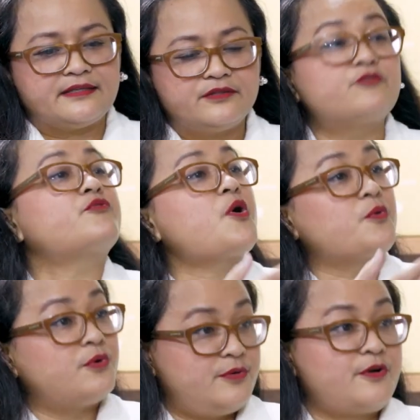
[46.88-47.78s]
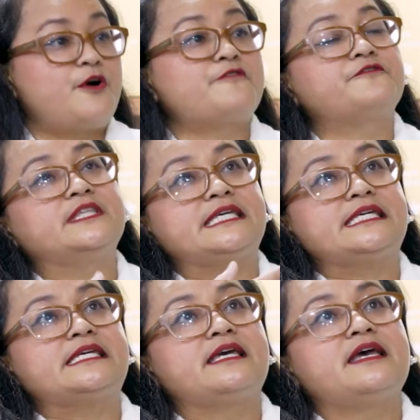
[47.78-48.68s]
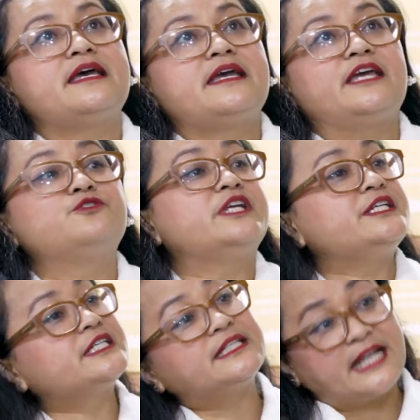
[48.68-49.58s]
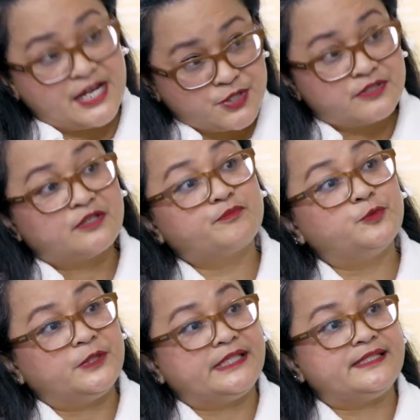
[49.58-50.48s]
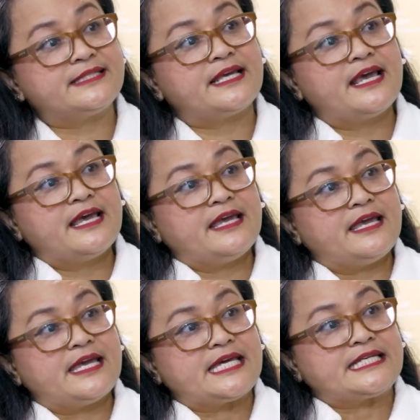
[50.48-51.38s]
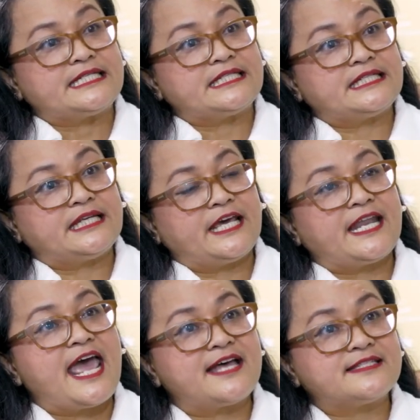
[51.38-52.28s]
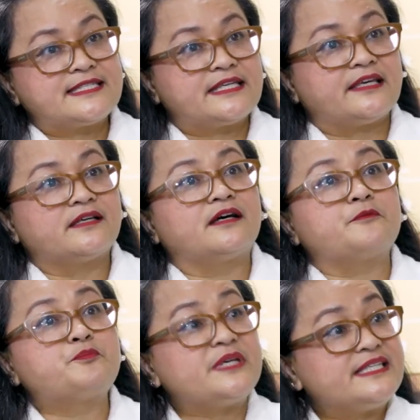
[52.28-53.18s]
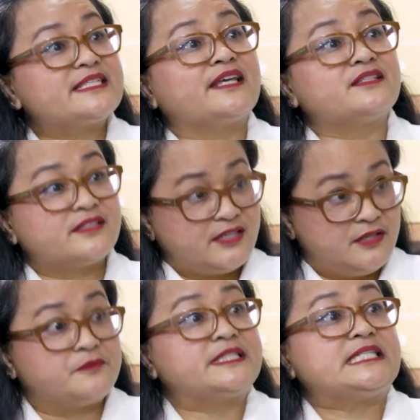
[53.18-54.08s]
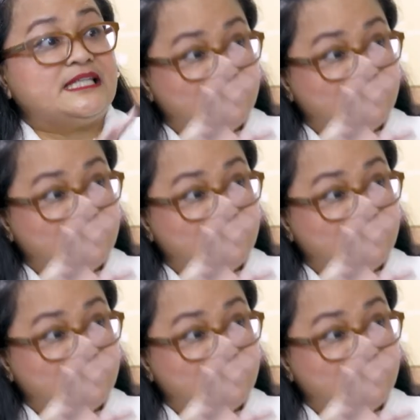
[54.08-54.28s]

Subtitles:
the role of the Indonesian National Police in enhancing peace and security